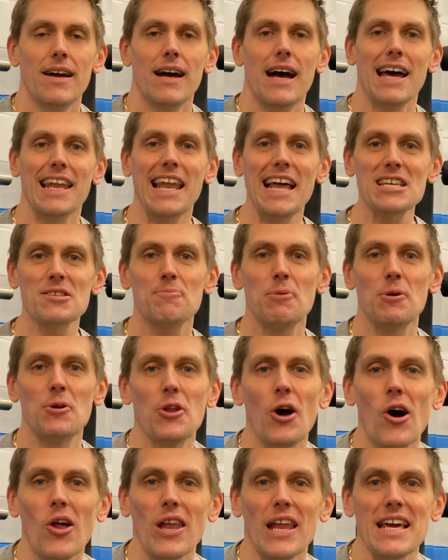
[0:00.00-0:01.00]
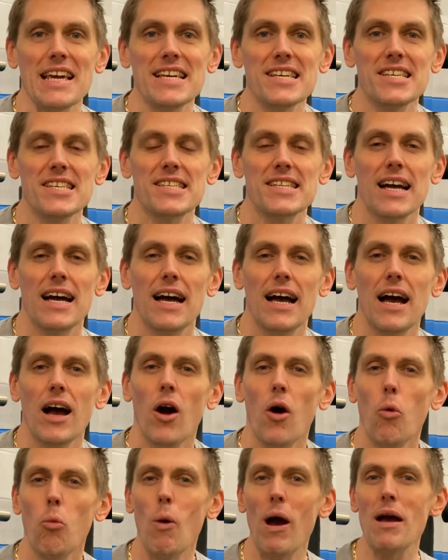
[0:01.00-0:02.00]
And last but not least,
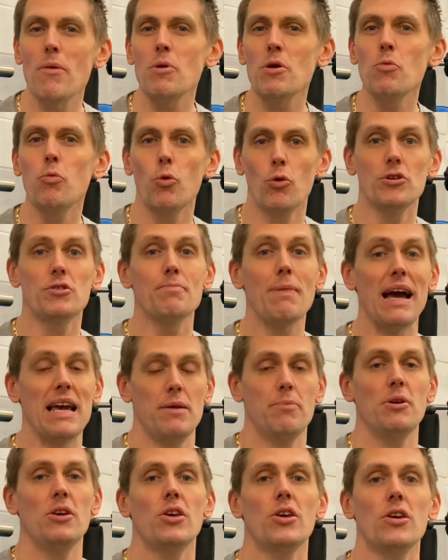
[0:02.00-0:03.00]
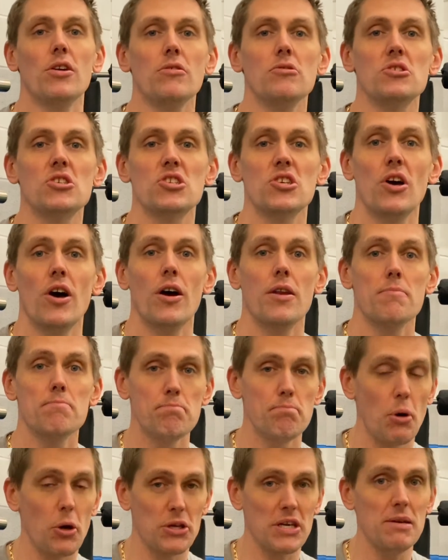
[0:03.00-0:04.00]
where we would maybe use certain
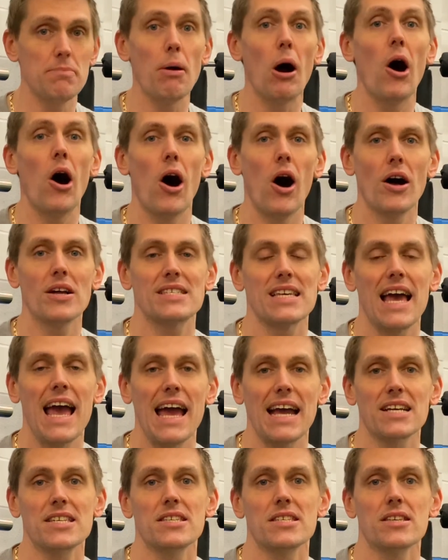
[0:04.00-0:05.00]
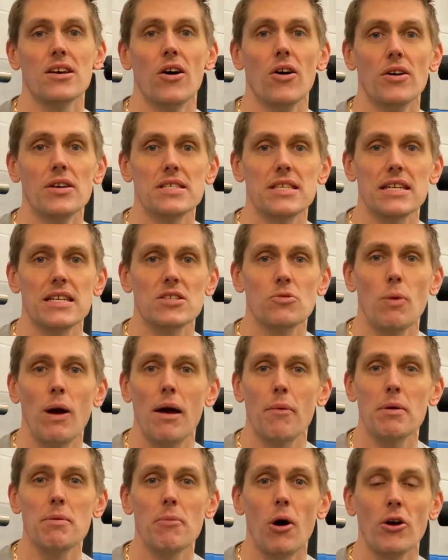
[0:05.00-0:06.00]
body part exercises,
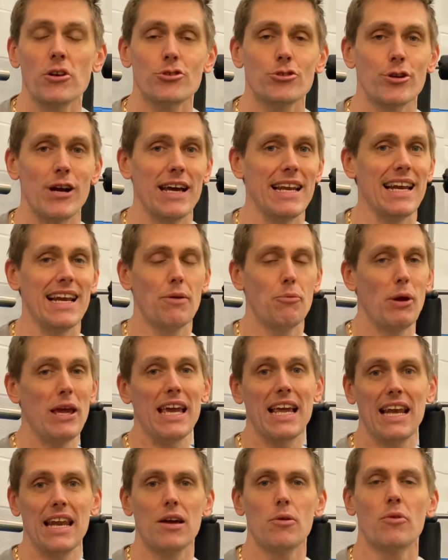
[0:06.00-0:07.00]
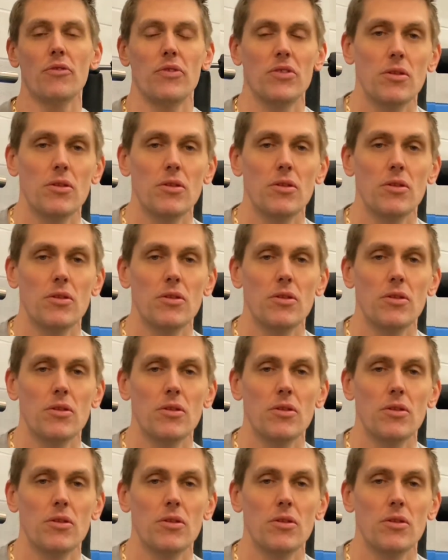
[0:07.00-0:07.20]
where we might train a weak link within the